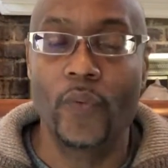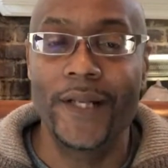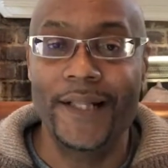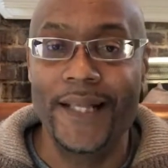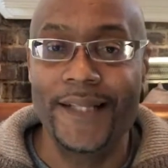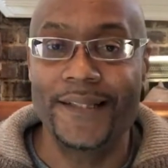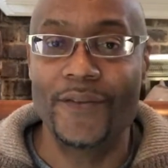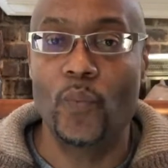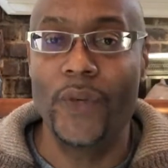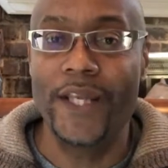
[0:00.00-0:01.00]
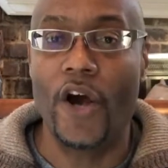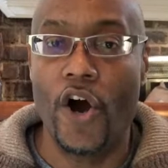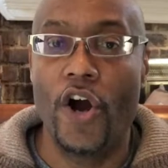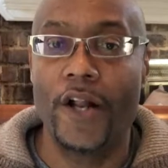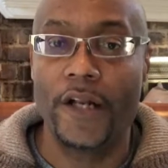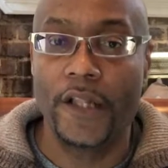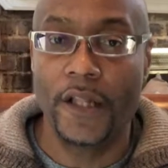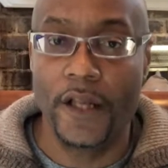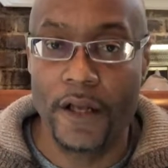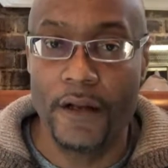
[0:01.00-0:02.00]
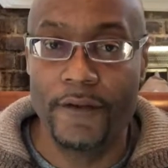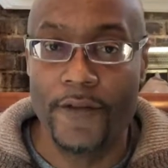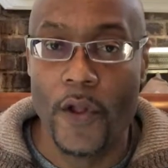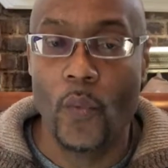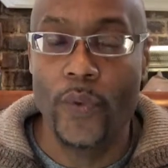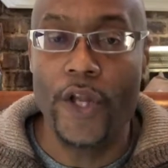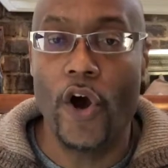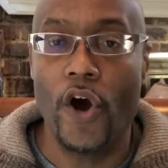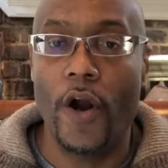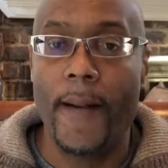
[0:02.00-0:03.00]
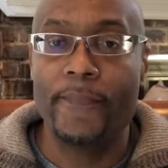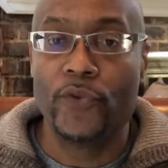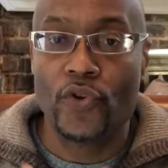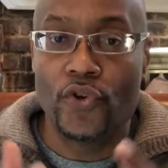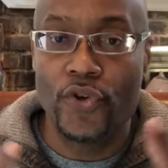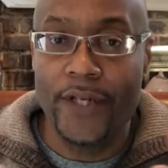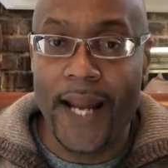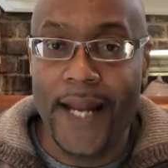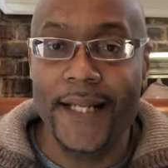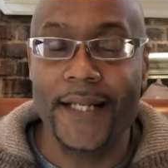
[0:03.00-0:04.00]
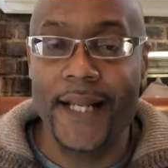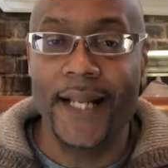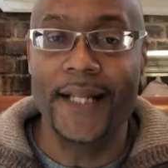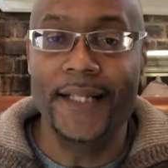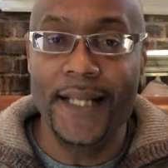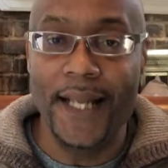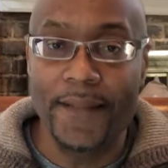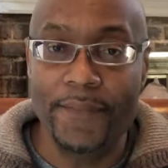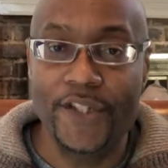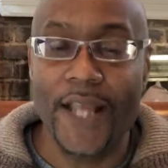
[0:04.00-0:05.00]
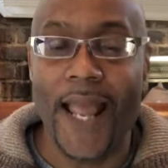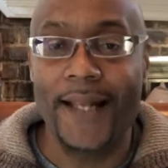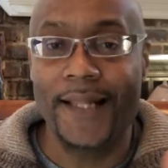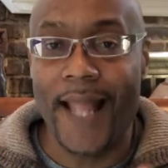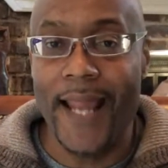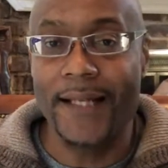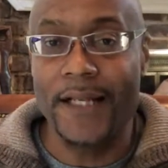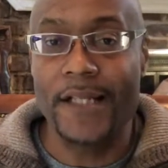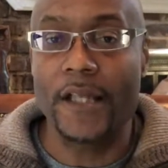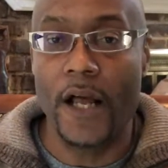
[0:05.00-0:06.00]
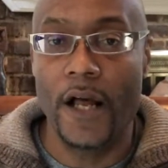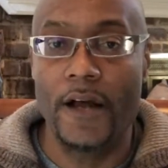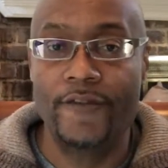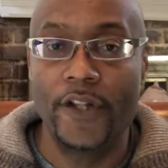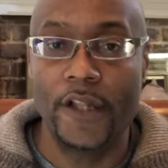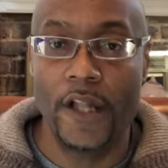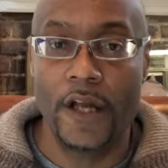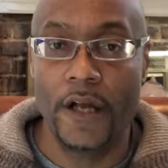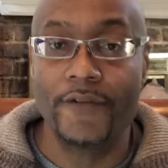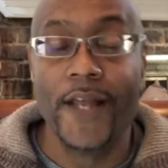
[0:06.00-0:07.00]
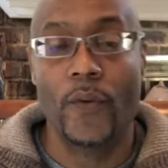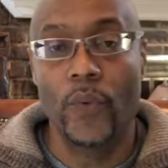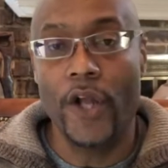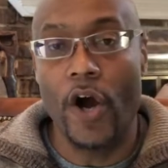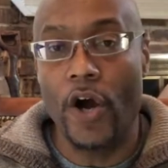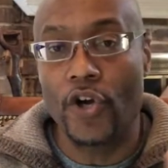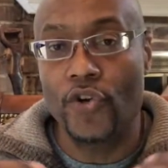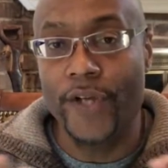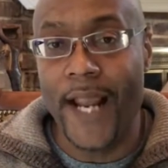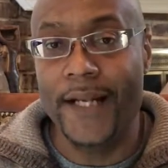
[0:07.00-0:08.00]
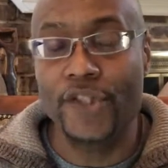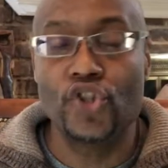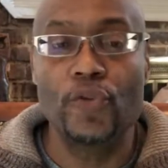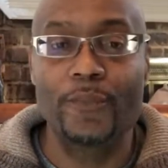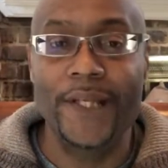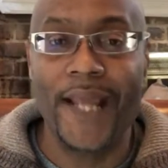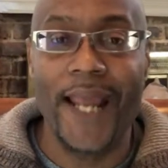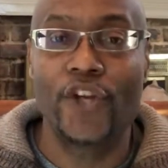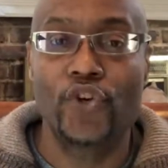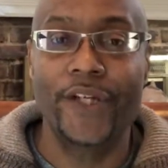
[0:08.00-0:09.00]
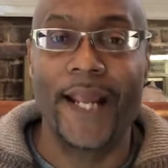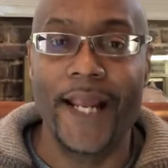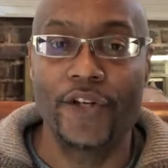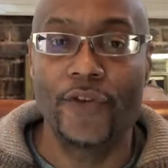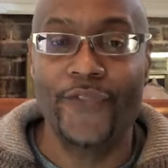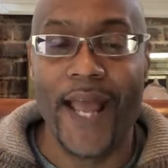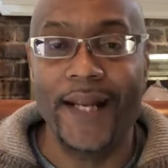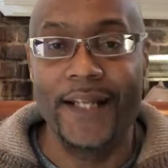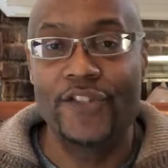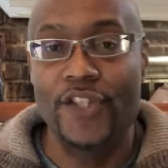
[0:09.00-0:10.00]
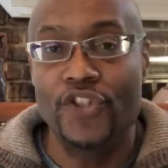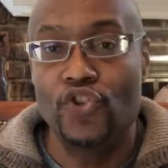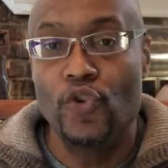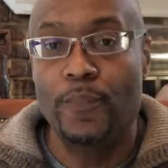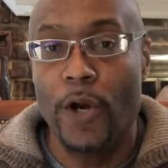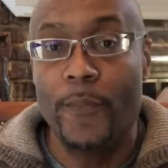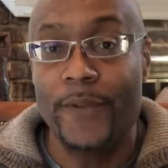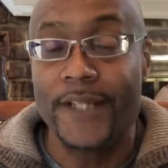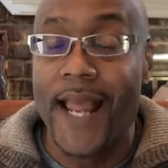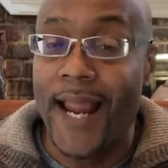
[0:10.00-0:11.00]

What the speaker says: Release it. We are love. We are created in the image and likeness of love. We are created to be a creator. That is the true purpose.